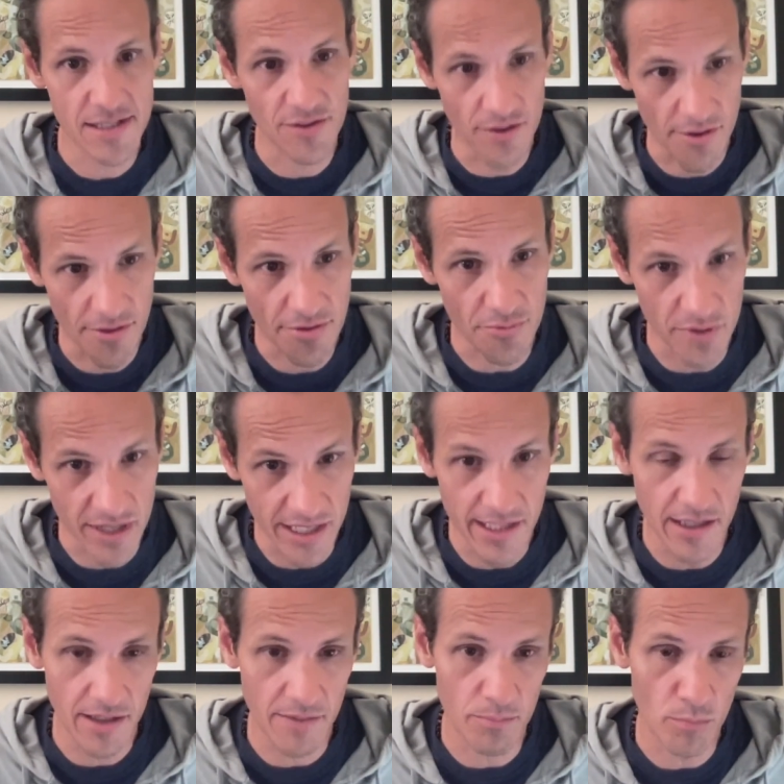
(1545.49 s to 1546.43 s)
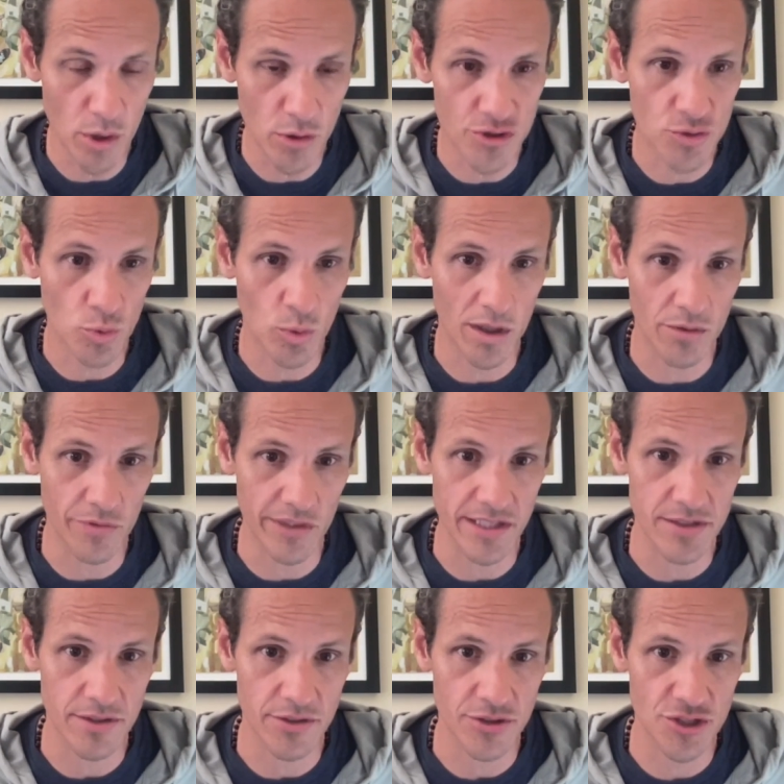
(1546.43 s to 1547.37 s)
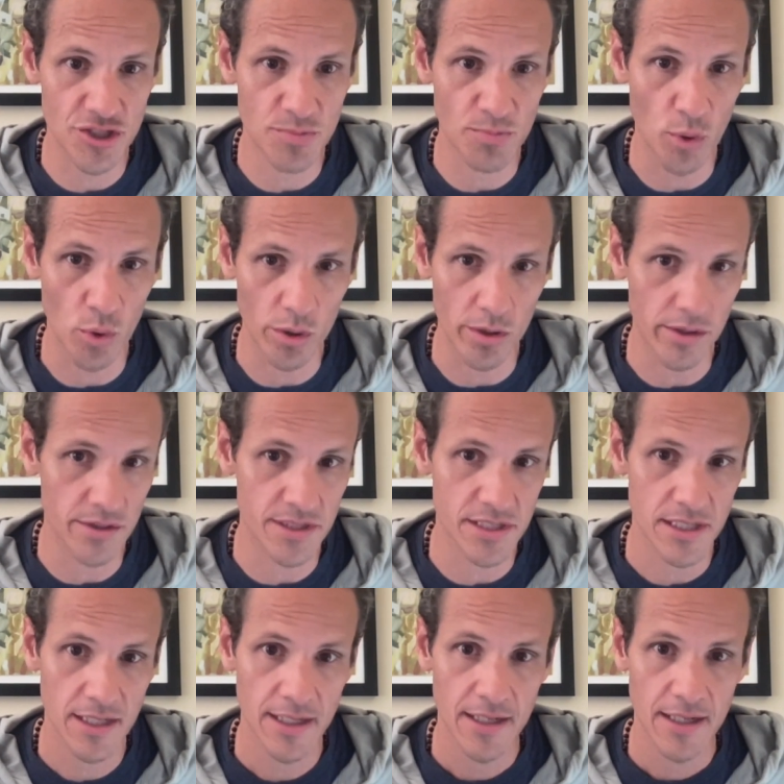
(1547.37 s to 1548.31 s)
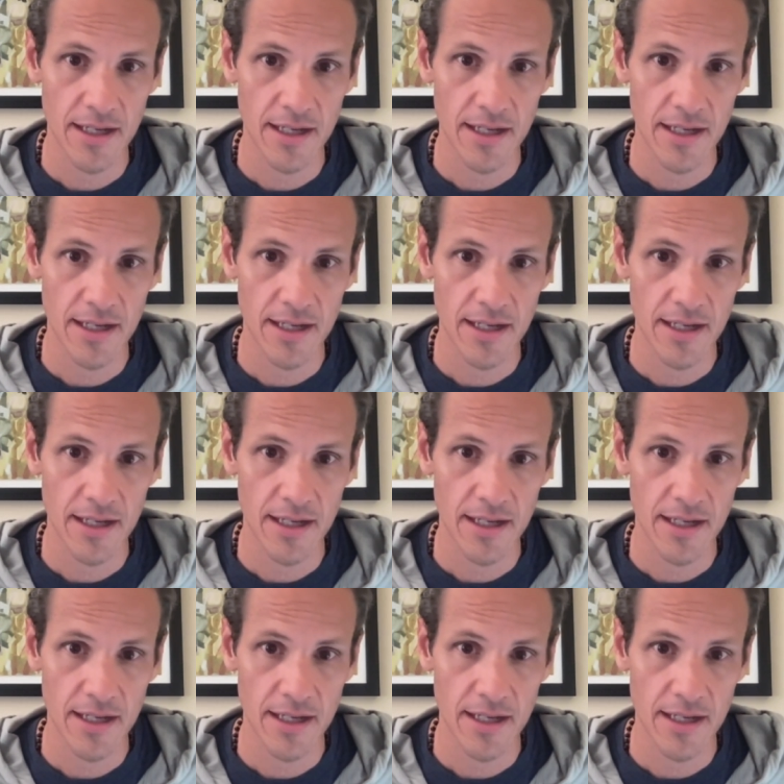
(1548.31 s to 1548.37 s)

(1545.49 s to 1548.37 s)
the 3 most well-researched spores.